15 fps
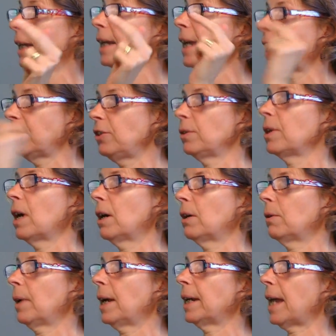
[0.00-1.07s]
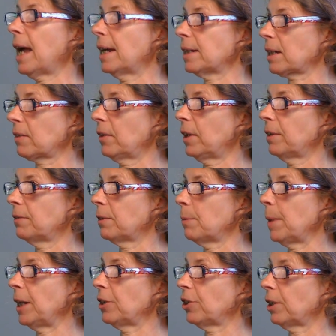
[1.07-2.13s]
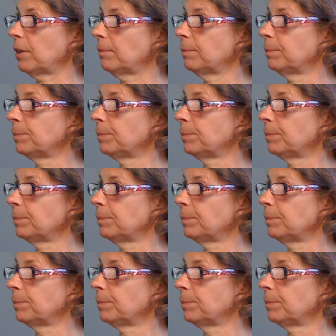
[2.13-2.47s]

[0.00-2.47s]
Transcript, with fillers: can you go and ask for information?